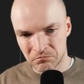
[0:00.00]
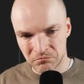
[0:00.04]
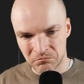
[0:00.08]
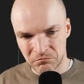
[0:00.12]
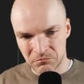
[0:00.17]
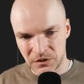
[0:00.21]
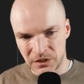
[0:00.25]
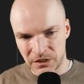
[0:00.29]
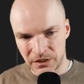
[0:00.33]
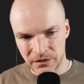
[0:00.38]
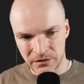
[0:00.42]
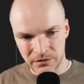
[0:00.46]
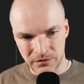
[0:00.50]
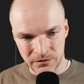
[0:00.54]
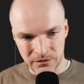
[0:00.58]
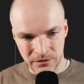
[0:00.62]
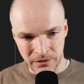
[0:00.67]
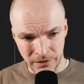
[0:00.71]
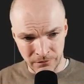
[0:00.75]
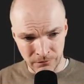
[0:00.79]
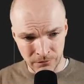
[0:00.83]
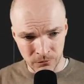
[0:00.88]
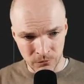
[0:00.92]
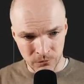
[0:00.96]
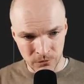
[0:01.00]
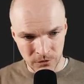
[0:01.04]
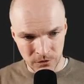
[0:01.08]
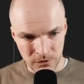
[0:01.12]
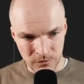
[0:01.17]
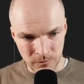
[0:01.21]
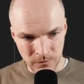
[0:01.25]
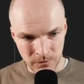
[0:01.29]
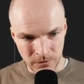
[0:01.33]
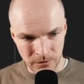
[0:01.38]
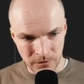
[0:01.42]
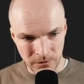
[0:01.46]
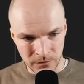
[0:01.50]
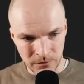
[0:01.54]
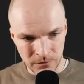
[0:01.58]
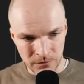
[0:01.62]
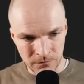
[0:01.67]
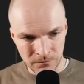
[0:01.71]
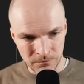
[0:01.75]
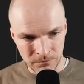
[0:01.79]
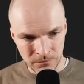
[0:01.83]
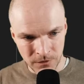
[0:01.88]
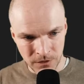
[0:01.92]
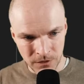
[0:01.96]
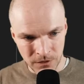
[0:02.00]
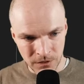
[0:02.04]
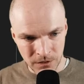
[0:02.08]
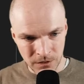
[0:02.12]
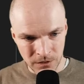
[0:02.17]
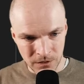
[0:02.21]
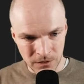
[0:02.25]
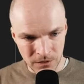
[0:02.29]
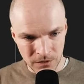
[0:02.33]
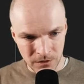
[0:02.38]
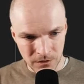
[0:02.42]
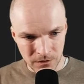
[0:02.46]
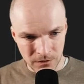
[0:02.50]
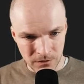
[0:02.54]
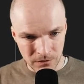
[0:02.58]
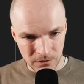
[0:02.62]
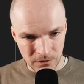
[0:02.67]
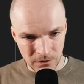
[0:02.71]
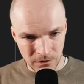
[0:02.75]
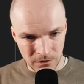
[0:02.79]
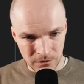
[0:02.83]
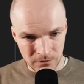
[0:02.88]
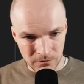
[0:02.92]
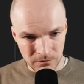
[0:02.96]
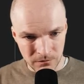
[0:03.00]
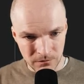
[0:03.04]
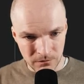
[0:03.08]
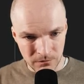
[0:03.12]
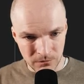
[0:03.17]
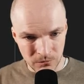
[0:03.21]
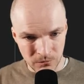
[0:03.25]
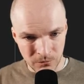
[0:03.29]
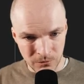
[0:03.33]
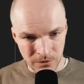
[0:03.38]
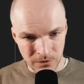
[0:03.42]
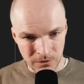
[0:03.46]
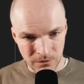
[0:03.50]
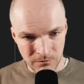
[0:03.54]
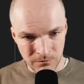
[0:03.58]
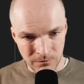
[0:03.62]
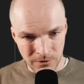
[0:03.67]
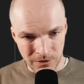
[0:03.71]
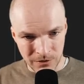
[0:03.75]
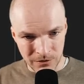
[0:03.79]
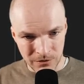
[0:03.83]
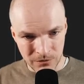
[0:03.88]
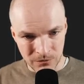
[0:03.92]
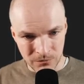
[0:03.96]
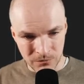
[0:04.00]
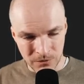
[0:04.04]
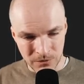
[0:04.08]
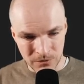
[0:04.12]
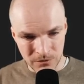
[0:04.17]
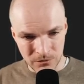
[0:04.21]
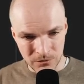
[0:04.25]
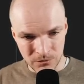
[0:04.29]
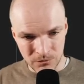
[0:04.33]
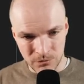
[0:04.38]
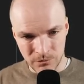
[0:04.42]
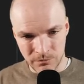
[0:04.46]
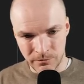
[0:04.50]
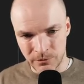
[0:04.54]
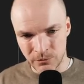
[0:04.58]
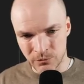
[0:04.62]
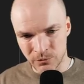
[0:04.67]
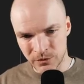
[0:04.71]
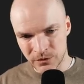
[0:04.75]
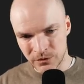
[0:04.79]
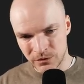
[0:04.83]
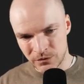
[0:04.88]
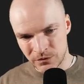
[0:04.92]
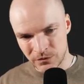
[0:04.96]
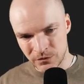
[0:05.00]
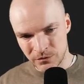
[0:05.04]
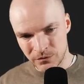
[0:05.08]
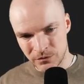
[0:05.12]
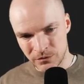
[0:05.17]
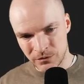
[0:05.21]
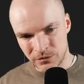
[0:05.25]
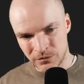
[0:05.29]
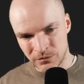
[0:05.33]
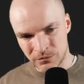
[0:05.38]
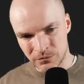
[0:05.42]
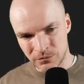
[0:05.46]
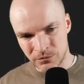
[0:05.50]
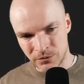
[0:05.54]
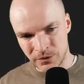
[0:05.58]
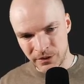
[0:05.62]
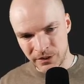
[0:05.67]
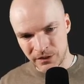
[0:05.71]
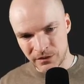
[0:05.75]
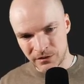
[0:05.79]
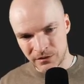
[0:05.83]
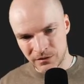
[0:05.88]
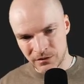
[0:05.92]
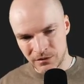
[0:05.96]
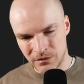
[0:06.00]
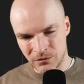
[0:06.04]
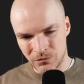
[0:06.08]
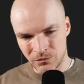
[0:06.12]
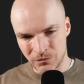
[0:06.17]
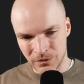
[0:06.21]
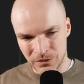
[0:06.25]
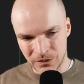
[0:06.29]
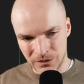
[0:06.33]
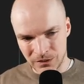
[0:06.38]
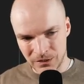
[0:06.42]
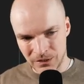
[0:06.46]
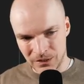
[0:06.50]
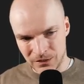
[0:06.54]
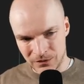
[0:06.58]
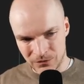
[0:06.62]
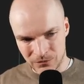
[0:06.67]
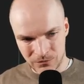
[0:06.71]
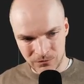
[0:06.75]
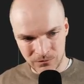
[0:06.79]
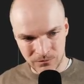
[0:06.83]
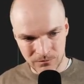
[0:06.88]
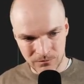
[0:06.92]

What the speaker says: yeah, let's have a work spot here at 1 minus 1, so it would be 1 to the right and 1 down.